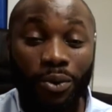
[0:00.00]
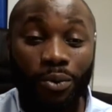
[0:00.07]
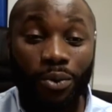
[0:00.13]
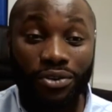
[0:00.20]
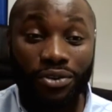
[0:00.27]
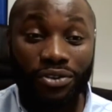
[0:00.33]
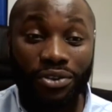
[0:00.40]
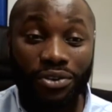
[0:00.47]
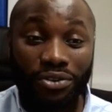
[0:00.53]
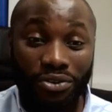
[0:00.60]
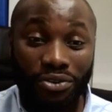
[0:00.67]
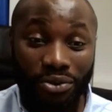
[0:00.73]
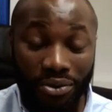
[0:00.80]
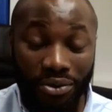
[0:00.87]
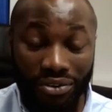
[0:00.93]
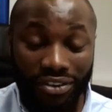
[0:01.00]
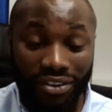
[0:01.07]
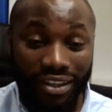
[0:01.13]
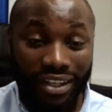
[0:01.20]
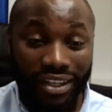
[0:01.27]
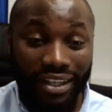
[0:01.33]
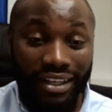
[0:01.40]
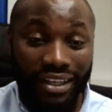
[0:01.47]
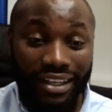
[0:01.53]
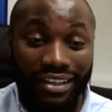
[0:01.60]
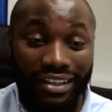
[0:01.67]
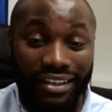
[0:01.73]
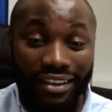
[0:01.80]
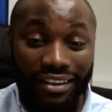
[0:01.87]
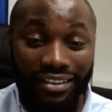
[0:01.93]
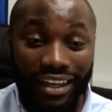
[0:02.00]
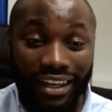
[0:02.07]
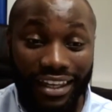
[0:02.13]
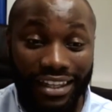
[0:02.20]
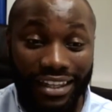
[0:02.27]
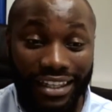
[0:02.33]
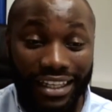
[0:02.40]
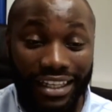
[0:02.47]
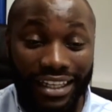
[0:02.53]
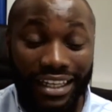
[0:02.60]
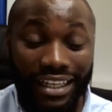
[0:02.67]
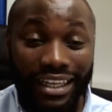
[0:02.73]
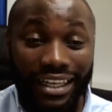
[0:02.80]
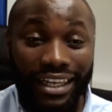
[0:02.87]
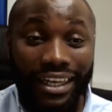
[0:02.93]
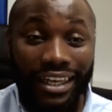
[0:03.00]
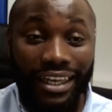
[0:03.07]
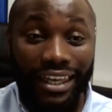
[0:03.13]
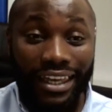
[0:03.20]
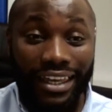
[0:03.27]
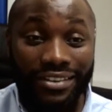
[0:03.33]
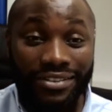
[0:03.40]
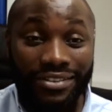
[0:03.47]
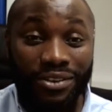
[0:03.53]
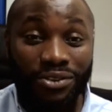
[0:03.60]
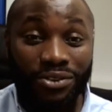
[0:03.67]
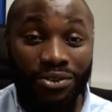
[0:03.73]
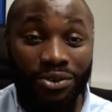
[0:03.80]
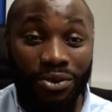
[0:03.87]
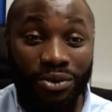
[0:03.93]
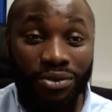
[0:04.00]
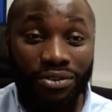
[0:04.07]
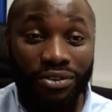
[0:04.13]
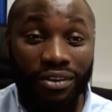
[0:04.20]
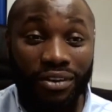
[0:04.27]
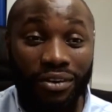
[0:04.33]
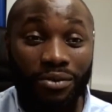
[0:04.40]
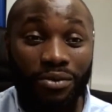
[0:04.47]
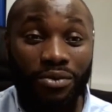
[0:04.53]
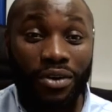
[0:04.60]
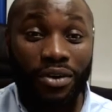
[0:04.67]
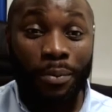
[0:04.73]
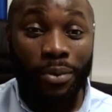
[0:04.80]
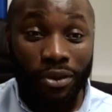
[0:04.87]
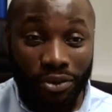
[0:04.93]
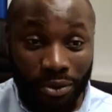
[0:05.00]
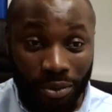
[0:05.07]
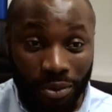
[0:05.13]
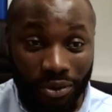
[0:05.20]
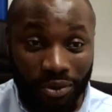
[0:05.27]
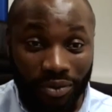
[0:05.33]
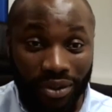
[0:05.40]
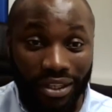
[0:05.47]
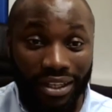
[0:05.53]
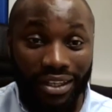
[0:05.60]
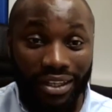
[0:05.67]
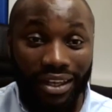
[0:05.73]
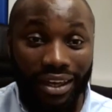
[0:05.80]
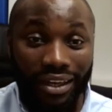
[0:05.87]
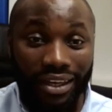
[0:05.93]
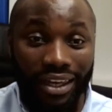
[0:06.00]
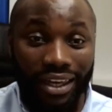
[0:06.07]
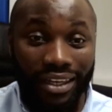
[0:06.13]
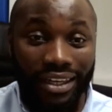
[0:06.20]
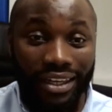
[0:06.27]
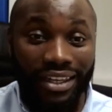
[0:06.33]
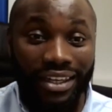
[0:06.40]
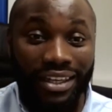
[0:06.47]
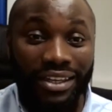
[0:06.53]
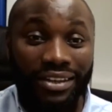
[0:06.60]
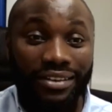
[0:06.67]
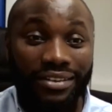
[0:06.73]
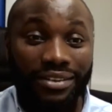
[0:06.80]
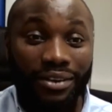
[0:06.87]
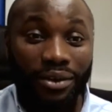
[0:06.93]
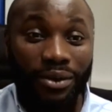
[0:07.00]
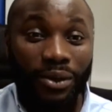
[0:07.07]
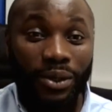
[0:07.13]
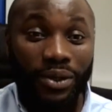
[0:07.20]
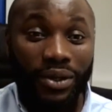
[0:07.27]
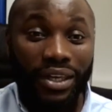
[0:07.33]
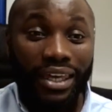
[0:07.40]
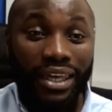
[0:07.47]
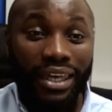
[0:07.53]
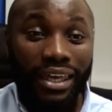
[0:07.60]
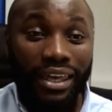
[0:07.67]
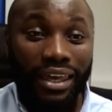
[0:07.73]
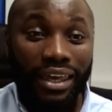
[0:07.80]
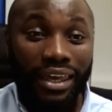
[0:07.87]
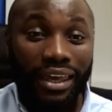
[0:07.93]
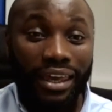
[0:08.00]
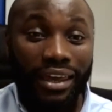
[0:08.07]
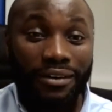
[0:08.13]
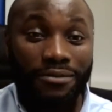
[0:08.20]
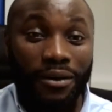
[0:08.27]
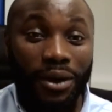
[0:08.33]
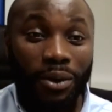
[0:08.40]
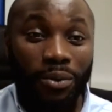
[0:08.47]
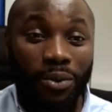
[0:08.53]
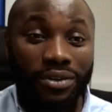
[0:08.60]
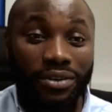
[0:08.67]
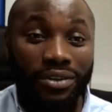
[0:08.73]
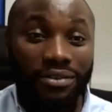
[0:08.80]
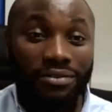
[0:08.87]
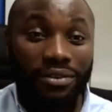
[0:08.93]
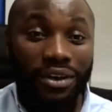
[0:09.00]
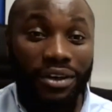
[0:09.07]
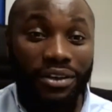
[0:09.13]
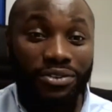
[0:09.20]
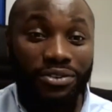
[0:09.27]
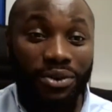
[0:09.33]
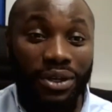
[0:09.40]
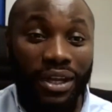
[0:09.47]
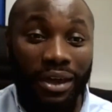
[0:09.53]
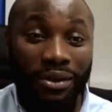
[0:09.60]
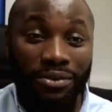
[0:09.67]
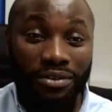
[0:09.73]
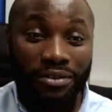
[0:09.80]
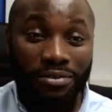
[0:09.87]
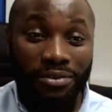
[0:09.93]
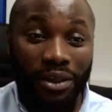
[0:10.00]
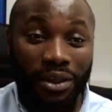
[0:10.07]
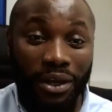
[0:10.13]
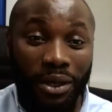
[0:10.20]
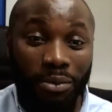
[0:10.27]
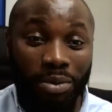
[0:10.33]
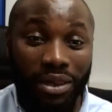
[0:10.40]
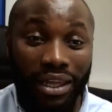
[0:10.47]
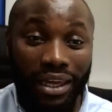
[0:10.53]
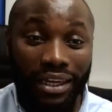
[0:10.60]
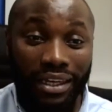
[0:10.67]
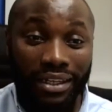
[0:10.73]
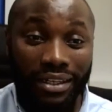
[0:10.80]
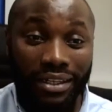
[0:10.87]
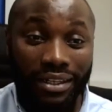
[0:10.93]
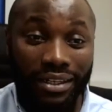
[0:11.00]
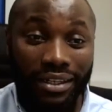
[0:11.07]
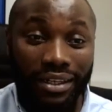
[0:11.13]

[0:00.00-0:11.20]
what's the source? Secondly, is the source reputable? Okay? So If I want advice on how to fly a plane,